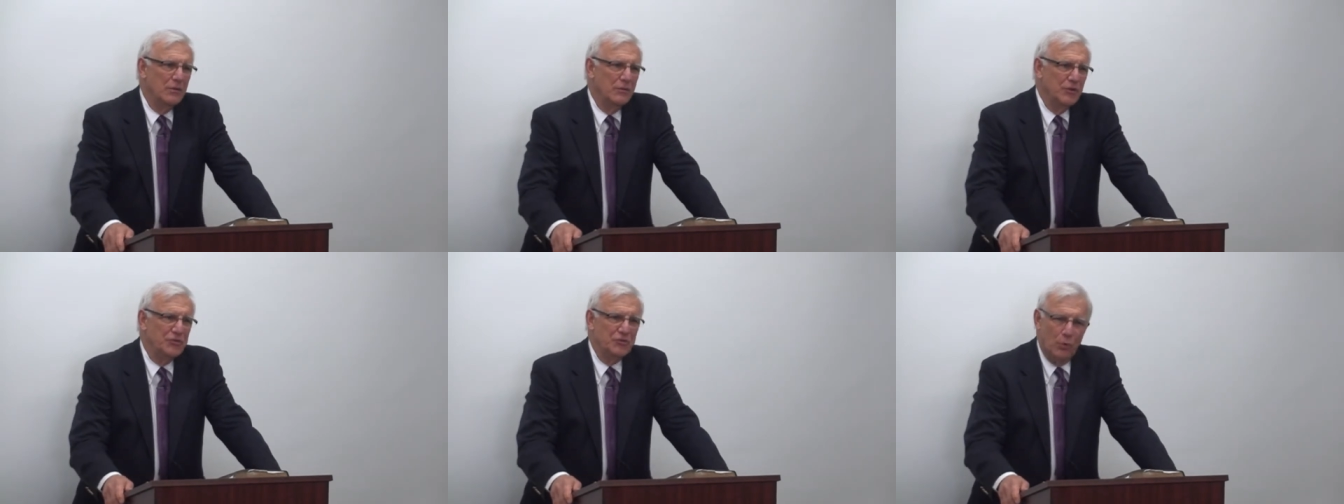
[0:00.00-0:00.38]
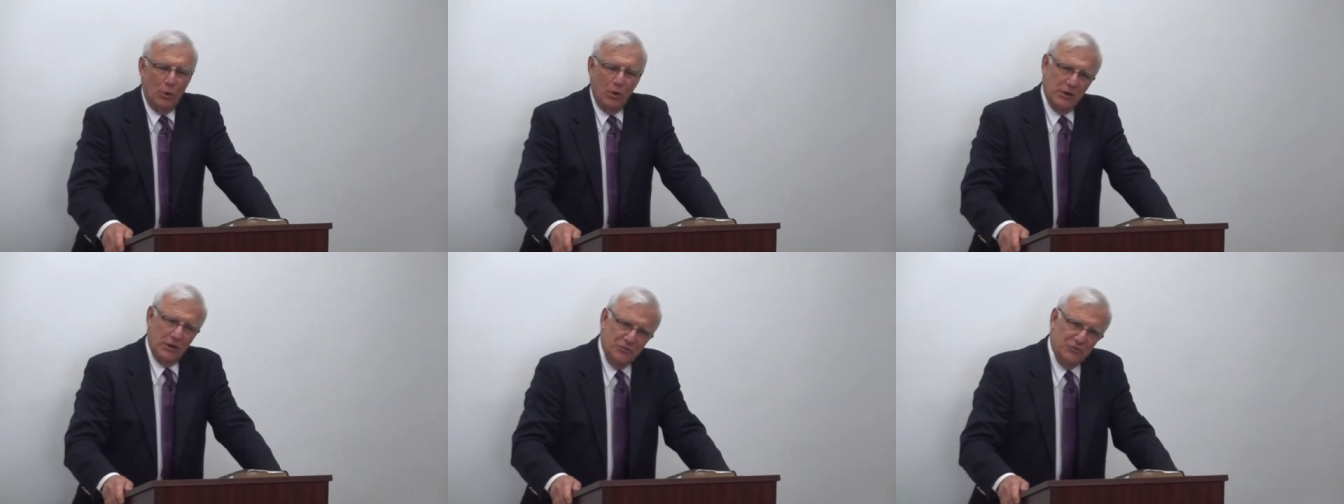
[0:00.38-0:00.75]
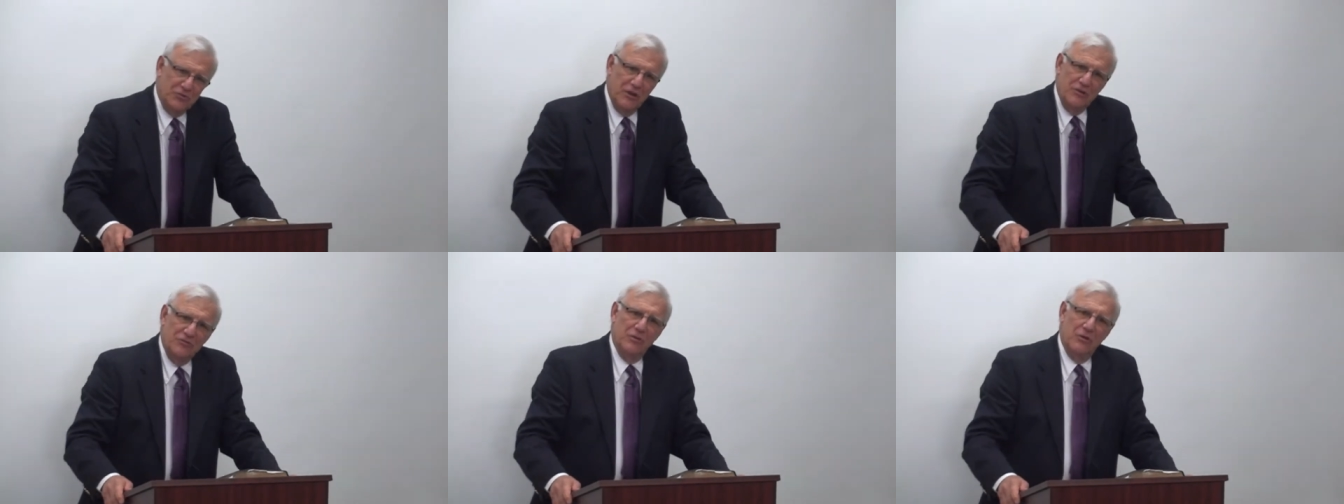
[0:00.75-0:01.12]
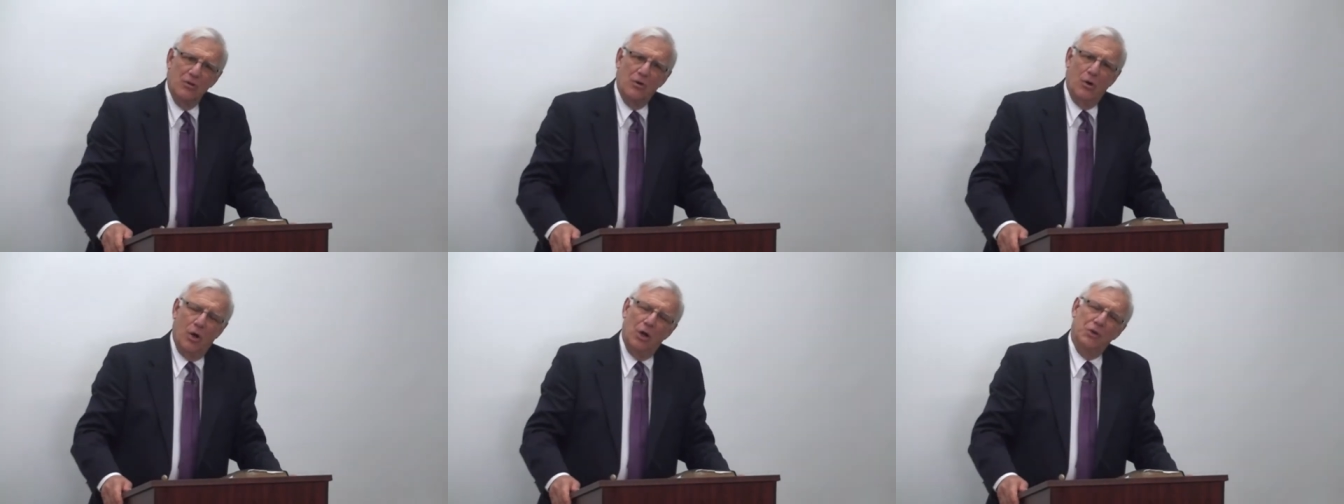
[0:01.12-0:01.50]
this organization
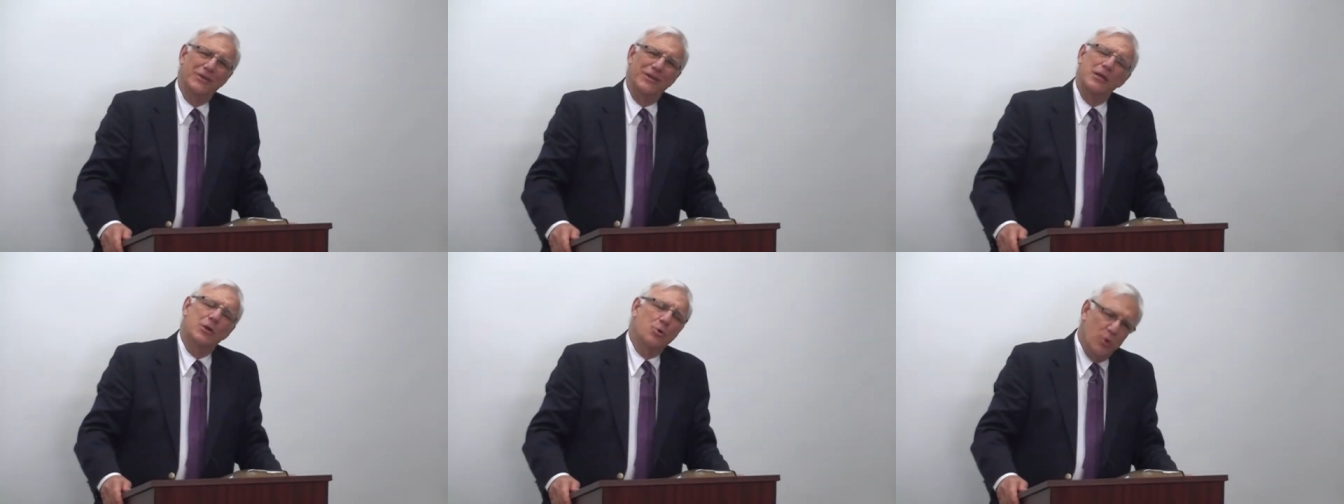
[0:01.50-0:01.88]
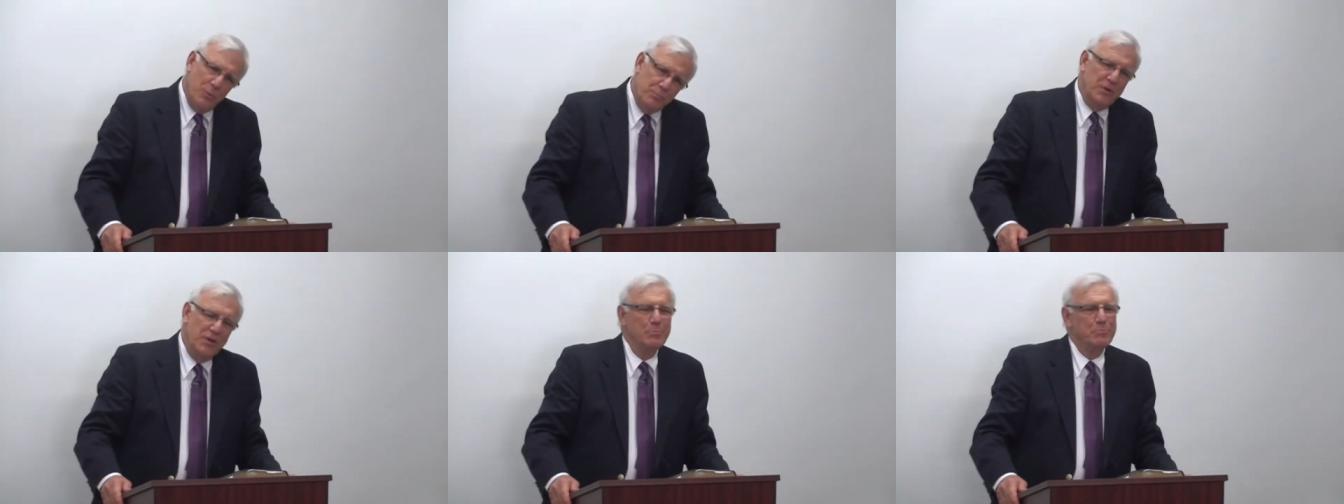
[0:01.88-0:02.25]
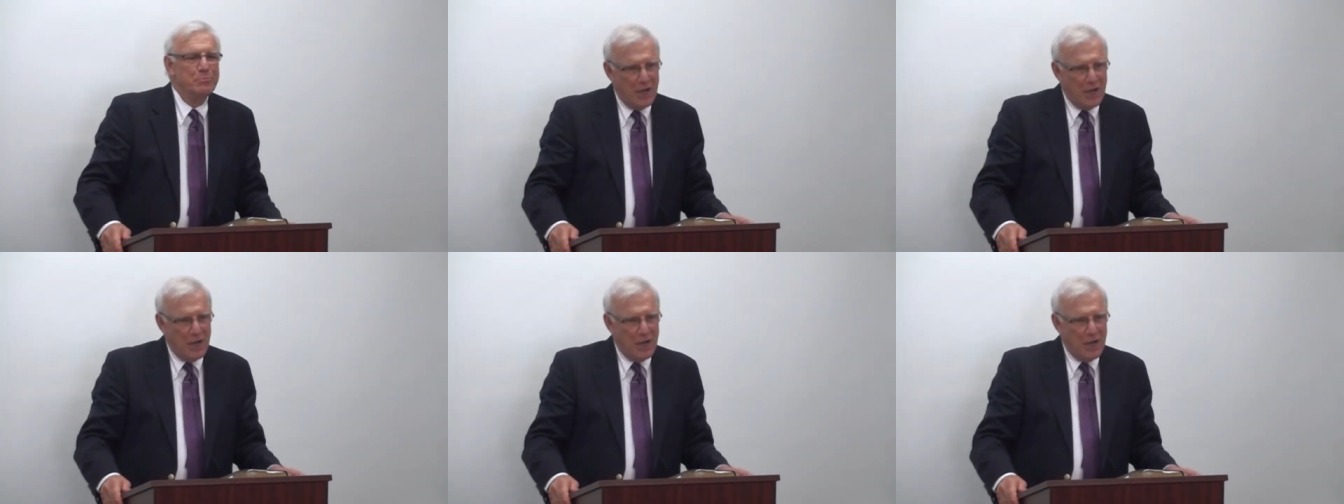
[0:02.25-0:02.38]
called Equipping